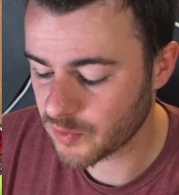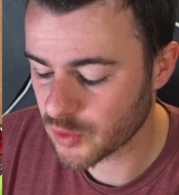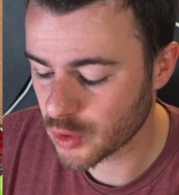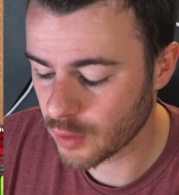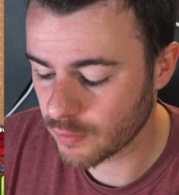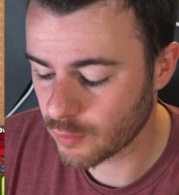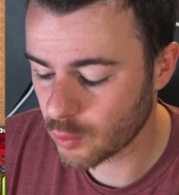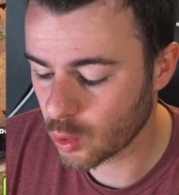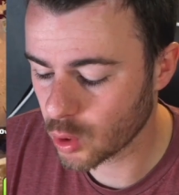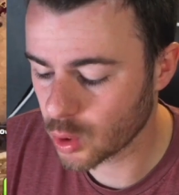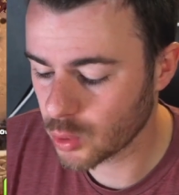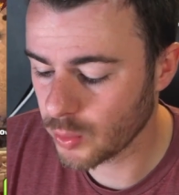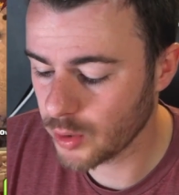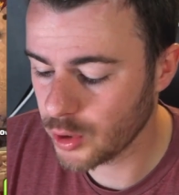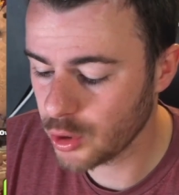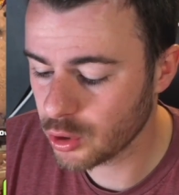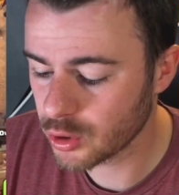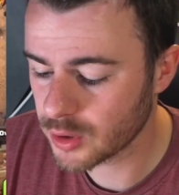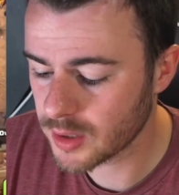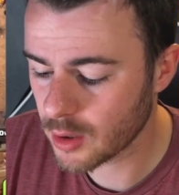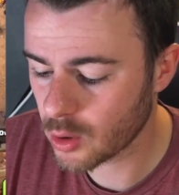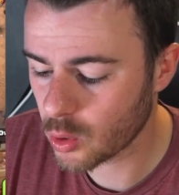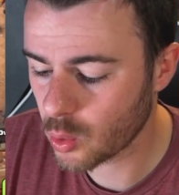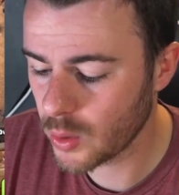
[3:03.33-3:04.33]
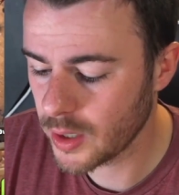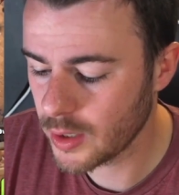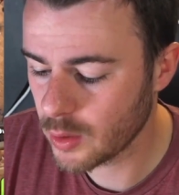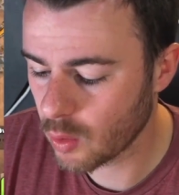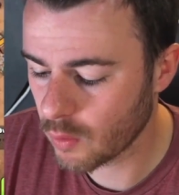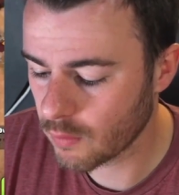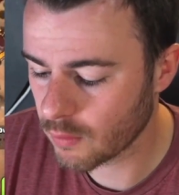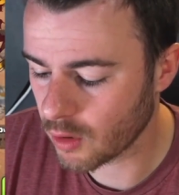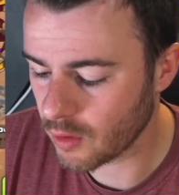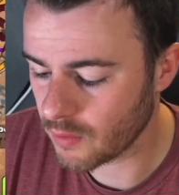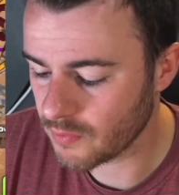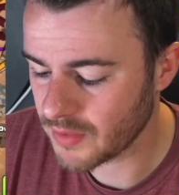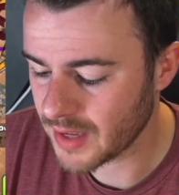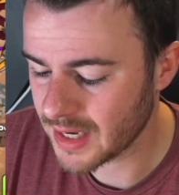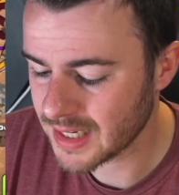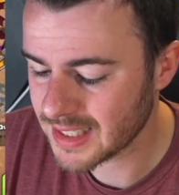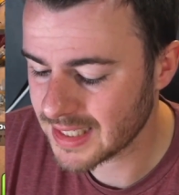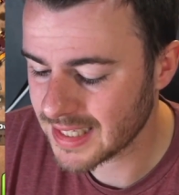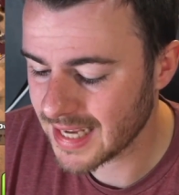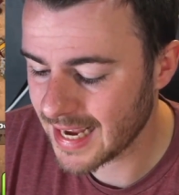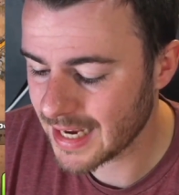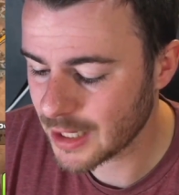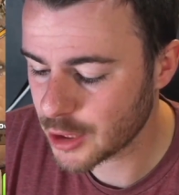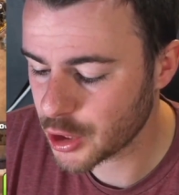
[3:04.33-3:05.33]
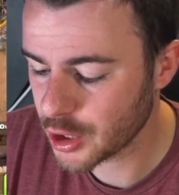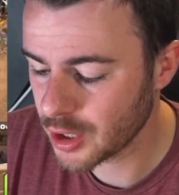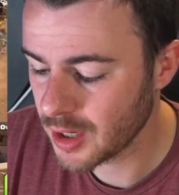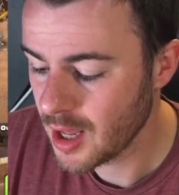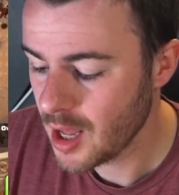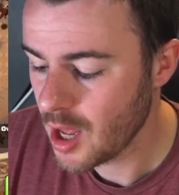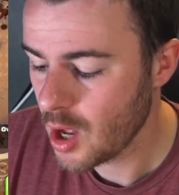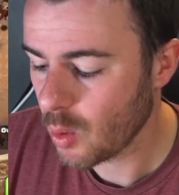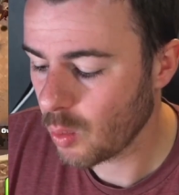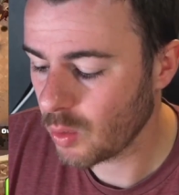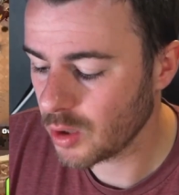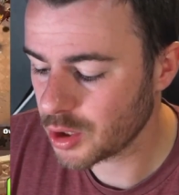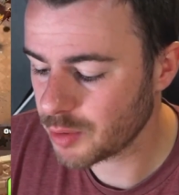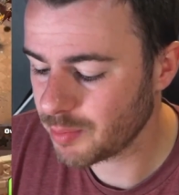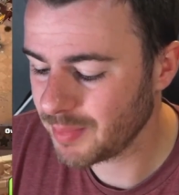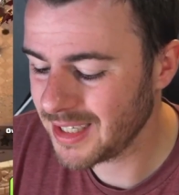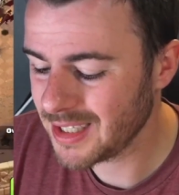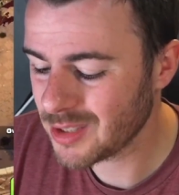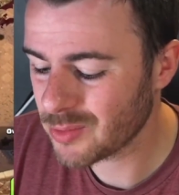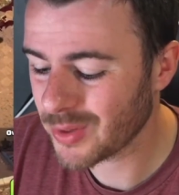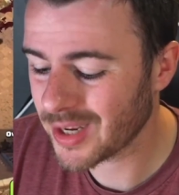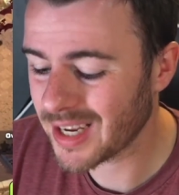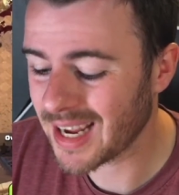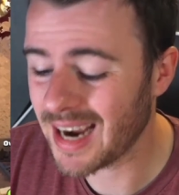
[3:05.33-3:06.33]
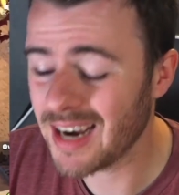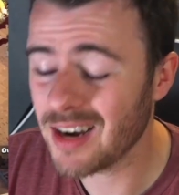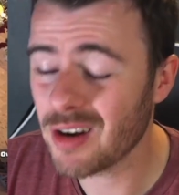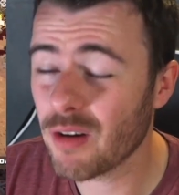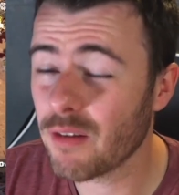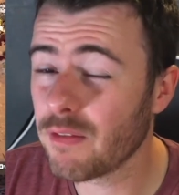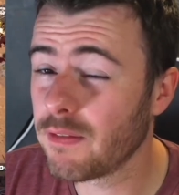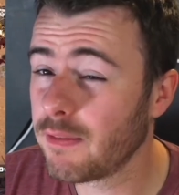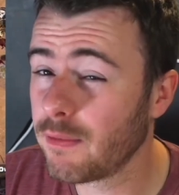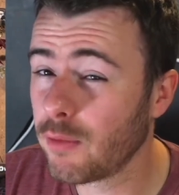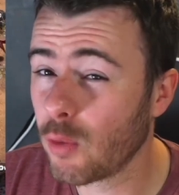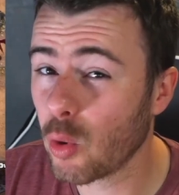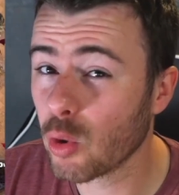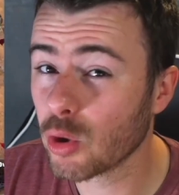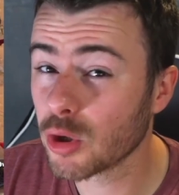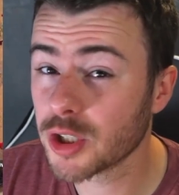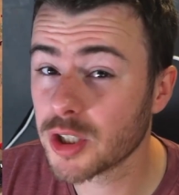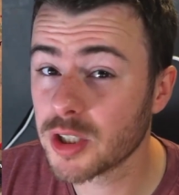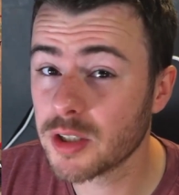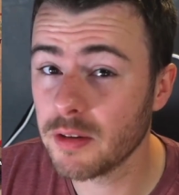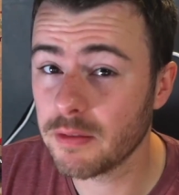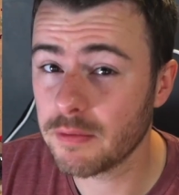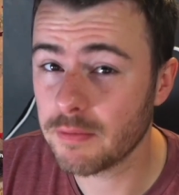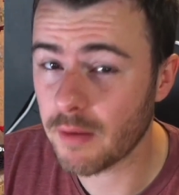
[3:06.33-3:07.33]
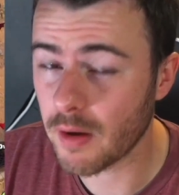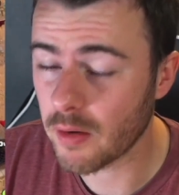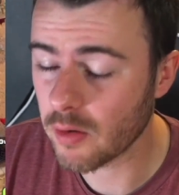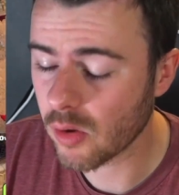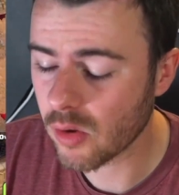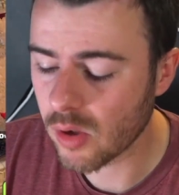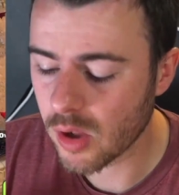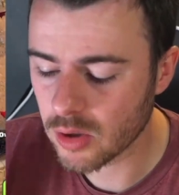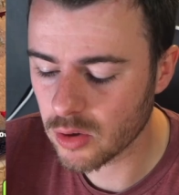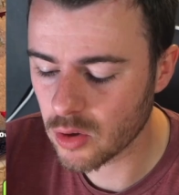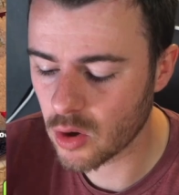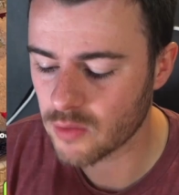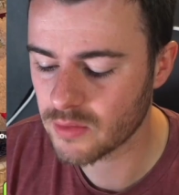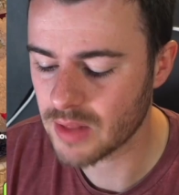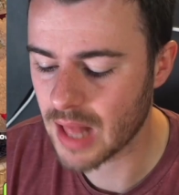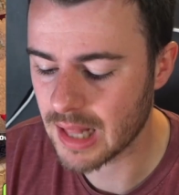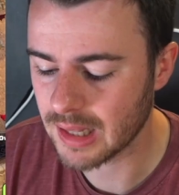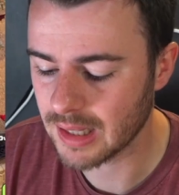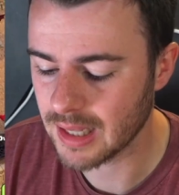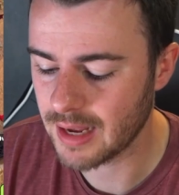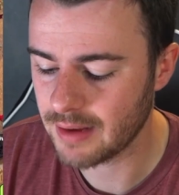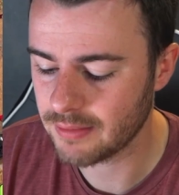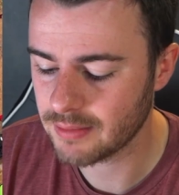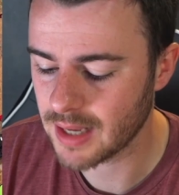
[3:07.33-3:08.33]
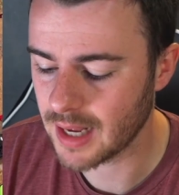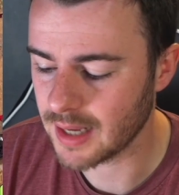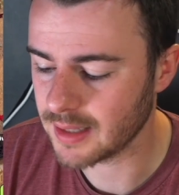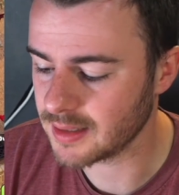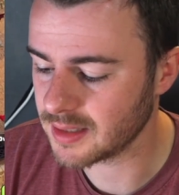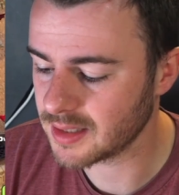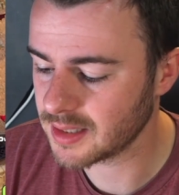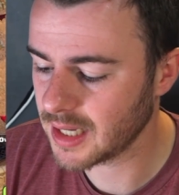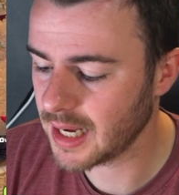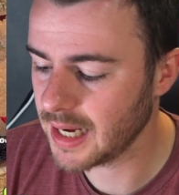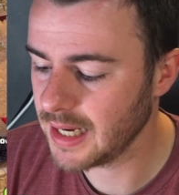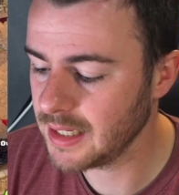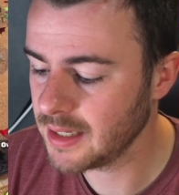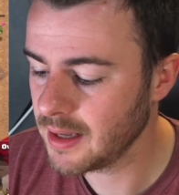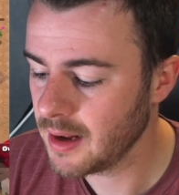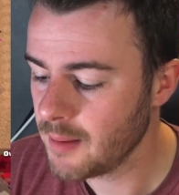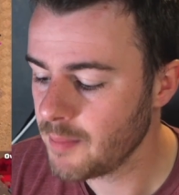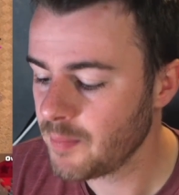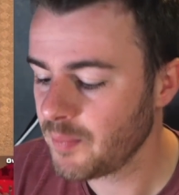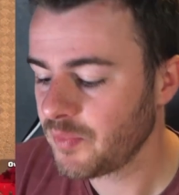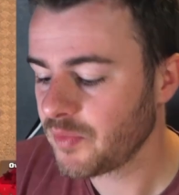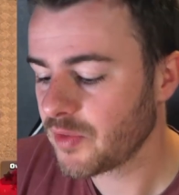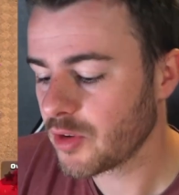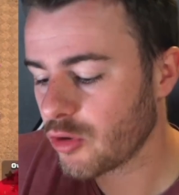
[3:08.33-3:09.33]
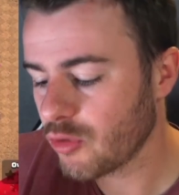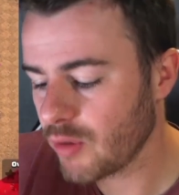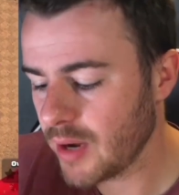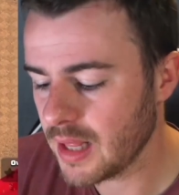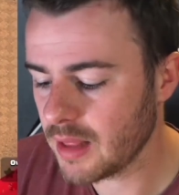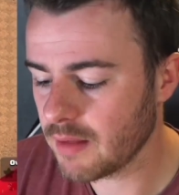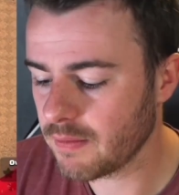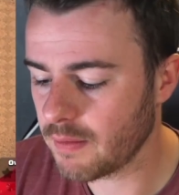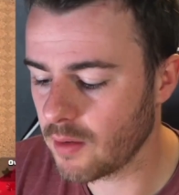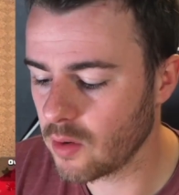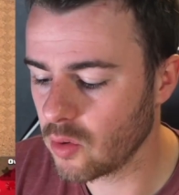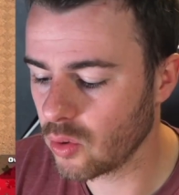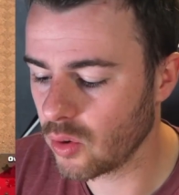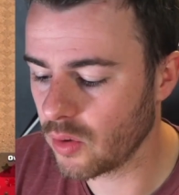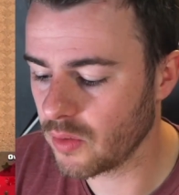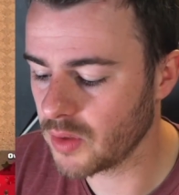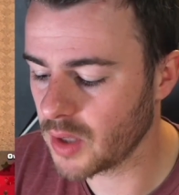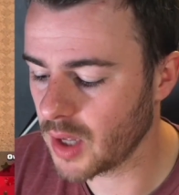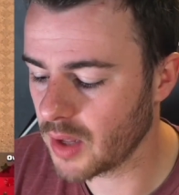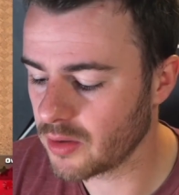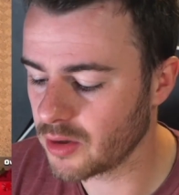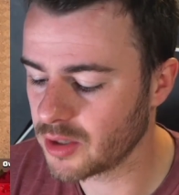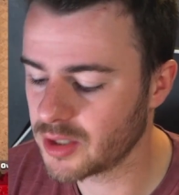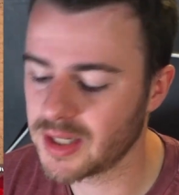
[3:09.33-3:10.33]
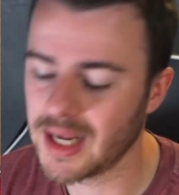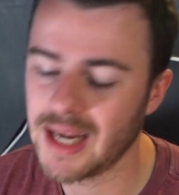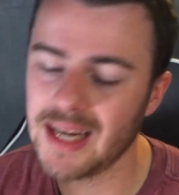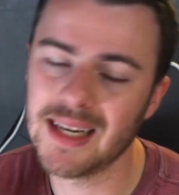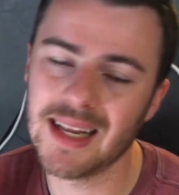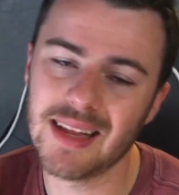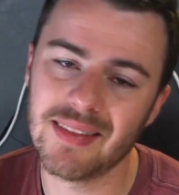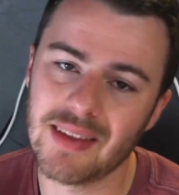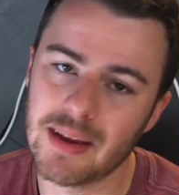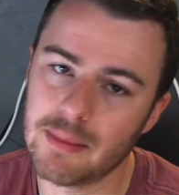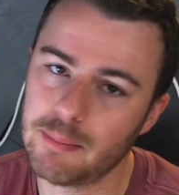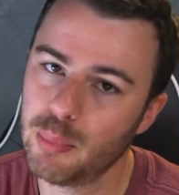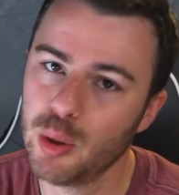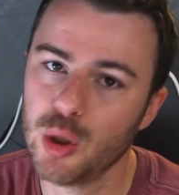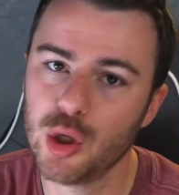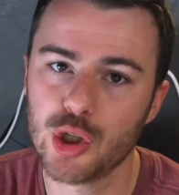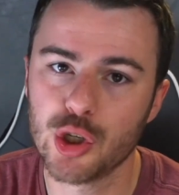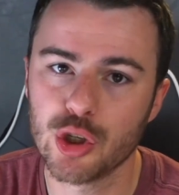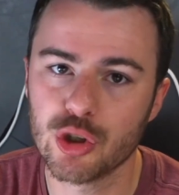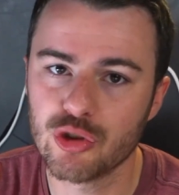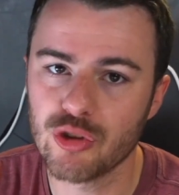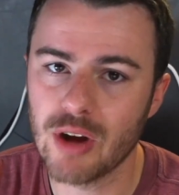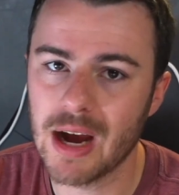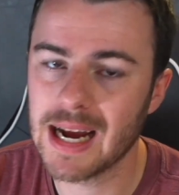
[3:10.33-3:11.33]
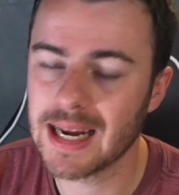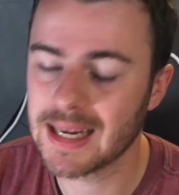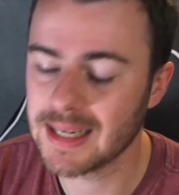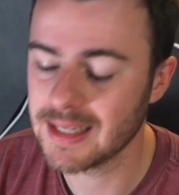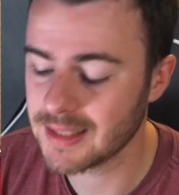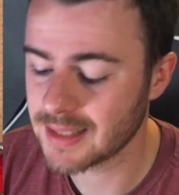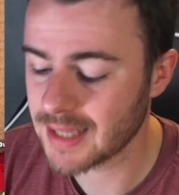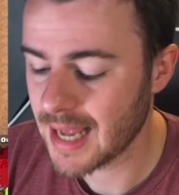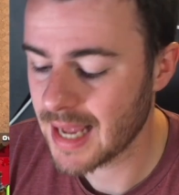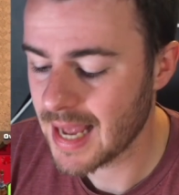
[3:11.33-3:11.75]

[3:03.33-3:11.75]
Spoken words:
So of course we used our queen over on this section, which means we kind of are forced to funnel along that left hand side, create the funnel on the other side, and then push your dragons